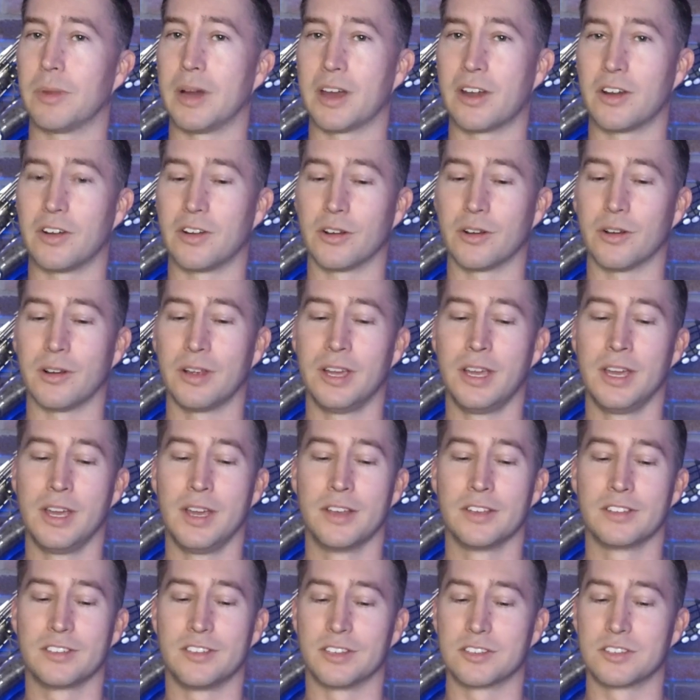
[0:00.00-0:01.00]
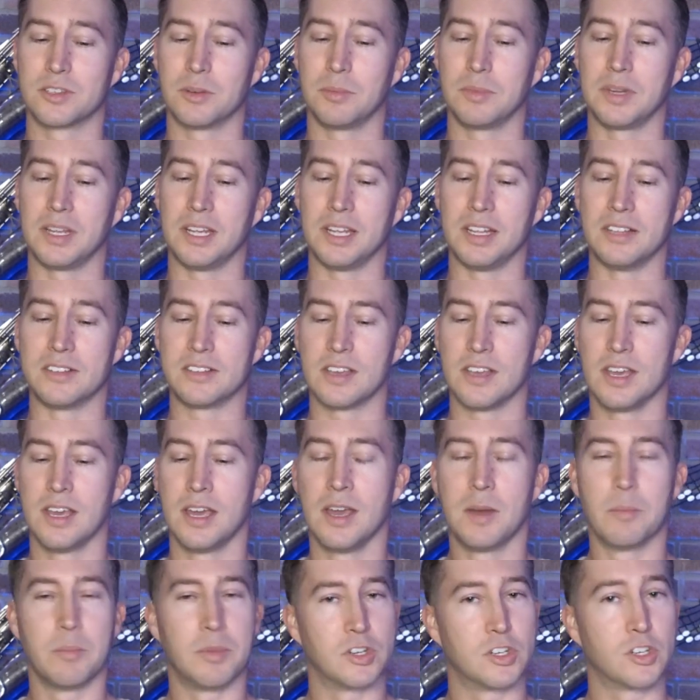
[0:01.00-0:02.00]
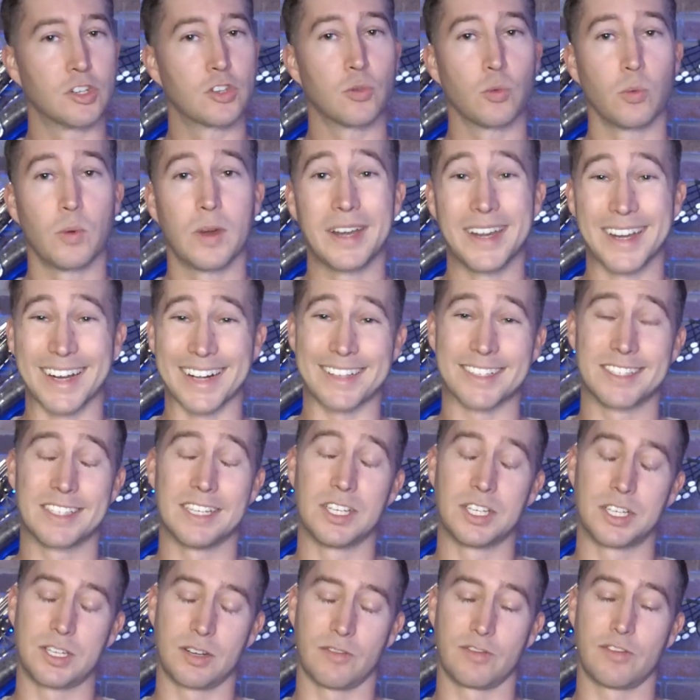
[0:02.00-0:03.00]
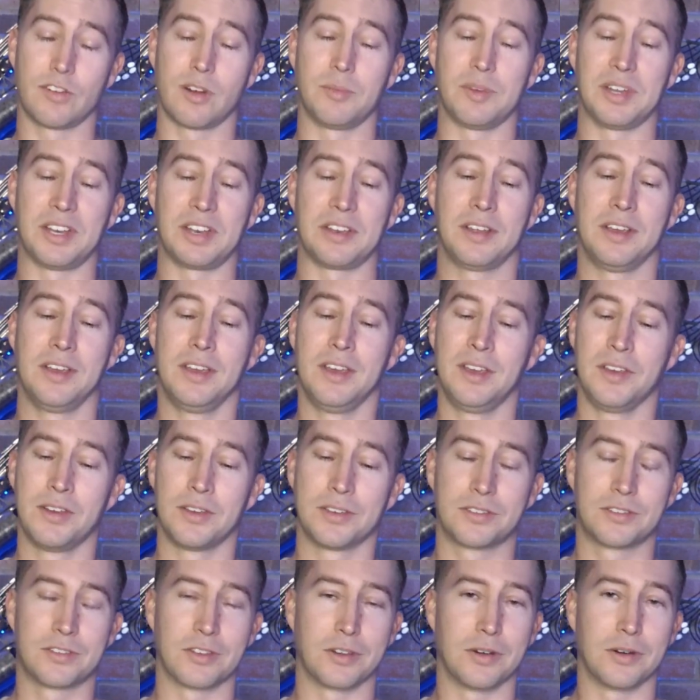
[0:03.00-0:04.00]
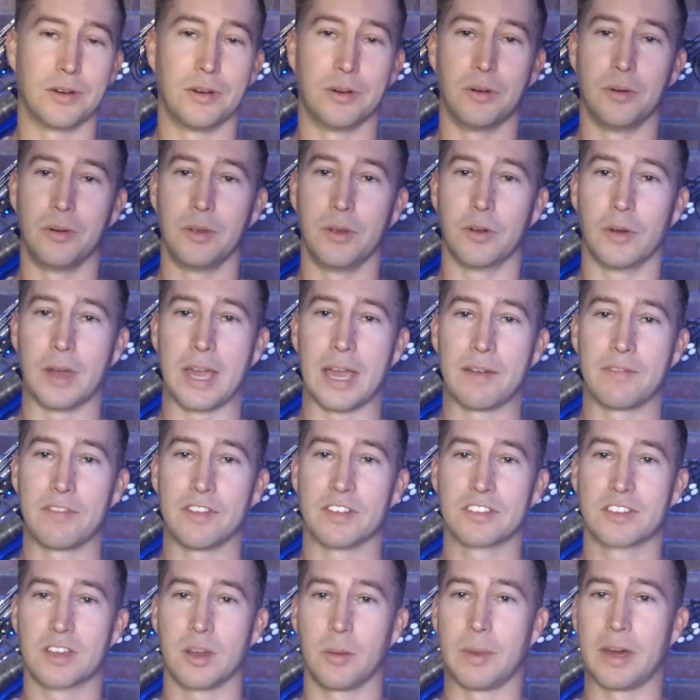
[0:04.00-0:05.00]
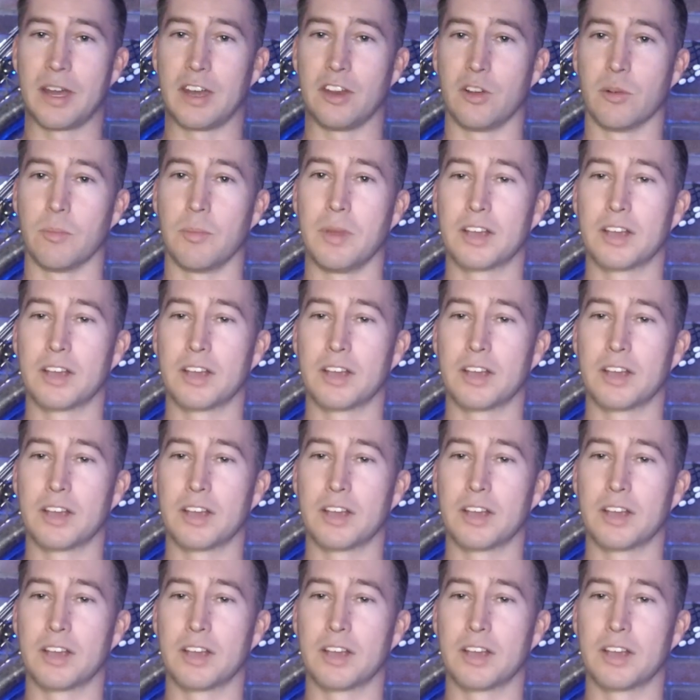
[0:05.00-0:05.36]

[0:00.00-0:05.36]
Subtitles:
monitor system needs, but just run an extension from it. So have this come out of your